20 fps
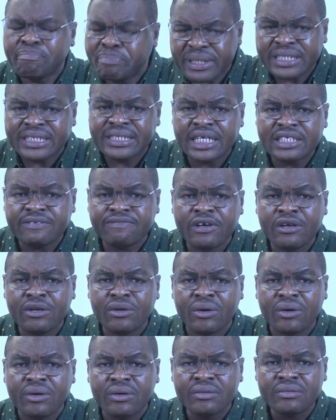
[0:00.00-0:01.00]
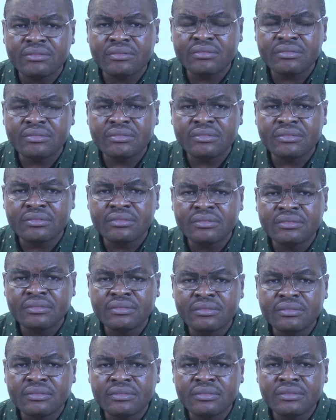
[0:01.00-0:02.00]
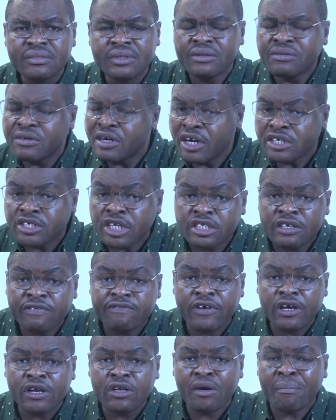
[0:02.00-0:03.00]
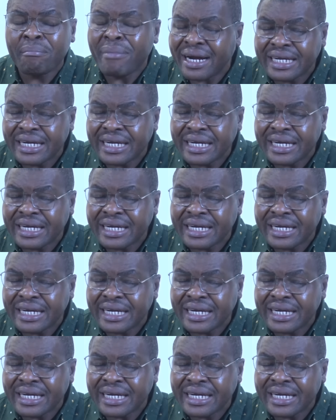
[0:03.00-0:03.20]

Business failure. Relationship failure,